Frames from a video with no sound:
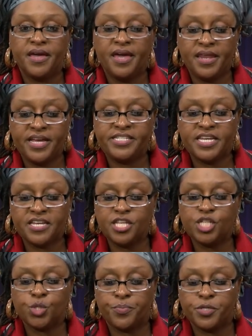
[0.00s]
and I take
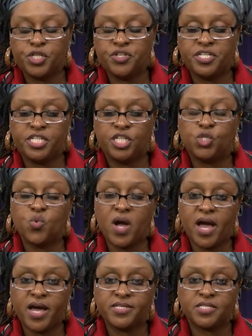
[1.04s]
this opportunity to
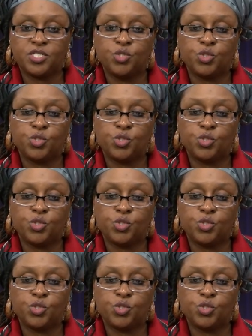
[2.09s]
ask you